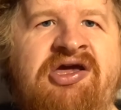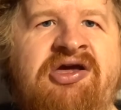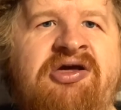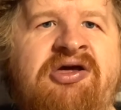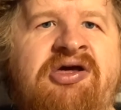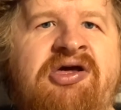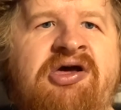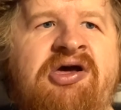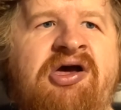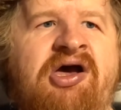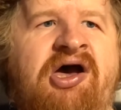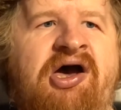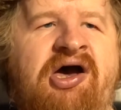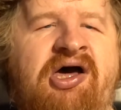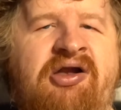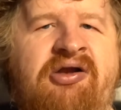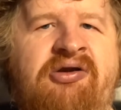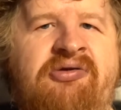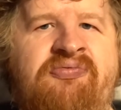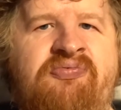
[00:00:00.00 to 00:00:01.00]
UK
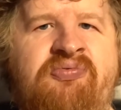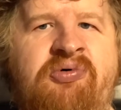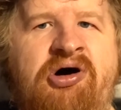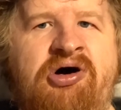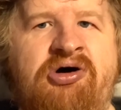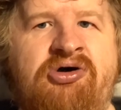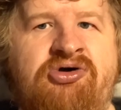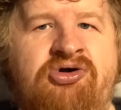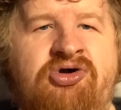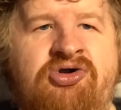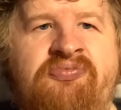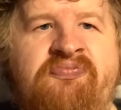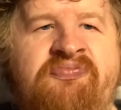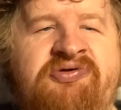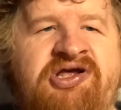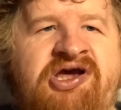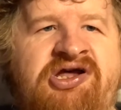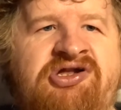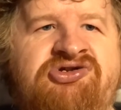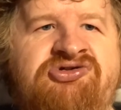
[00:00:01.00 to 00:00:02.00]
and what could
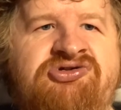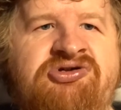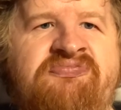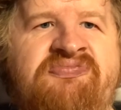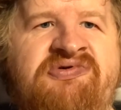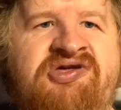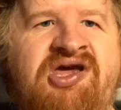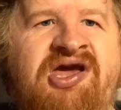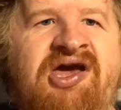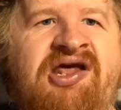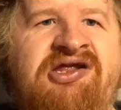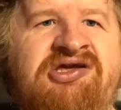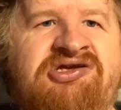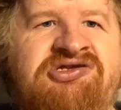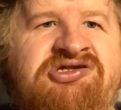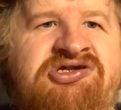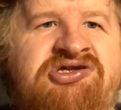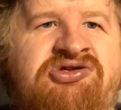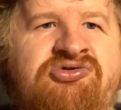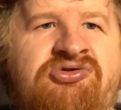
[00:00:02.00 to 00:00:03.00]
potentially be
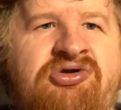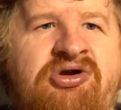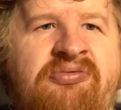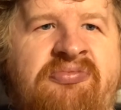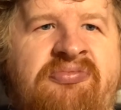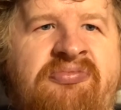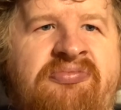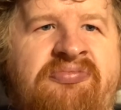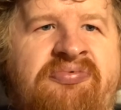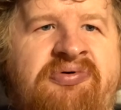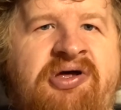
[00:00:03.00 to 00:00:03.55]
NXT Europe.